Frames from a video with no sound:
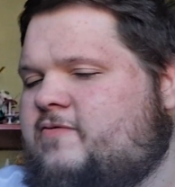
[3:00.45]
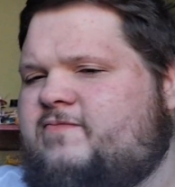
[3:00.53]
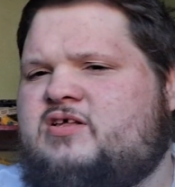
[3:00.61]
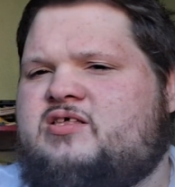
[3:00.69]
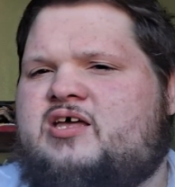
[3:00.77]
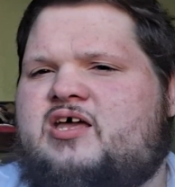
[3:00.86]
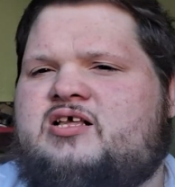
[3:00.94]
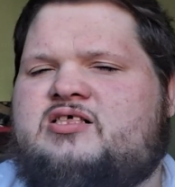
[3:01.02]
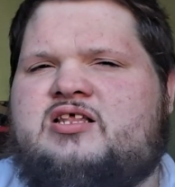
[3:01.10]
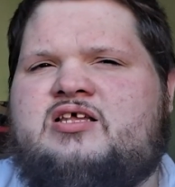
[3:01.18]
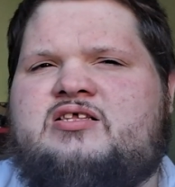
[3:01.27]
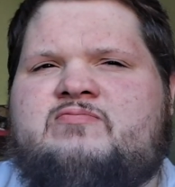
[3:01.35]
let's get
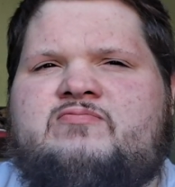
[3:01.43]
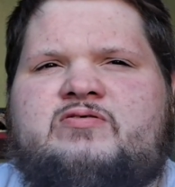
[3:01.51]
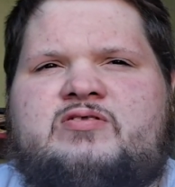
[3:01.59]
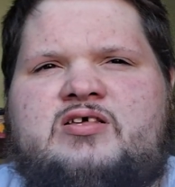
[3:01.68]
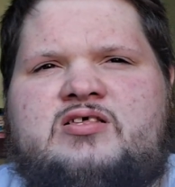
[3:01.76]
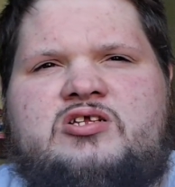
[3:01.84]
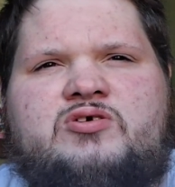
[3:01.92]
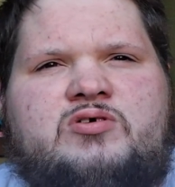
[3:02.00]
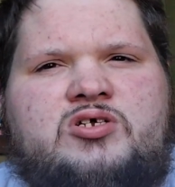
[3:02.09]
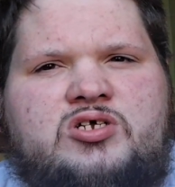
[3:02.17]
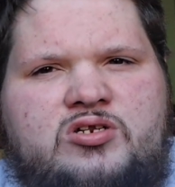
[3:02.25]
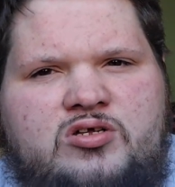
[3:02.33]
escalating with this
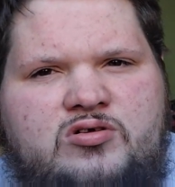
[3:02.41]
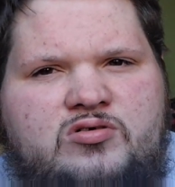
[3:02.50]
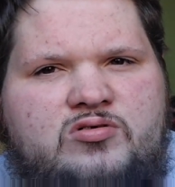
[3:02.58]
situation.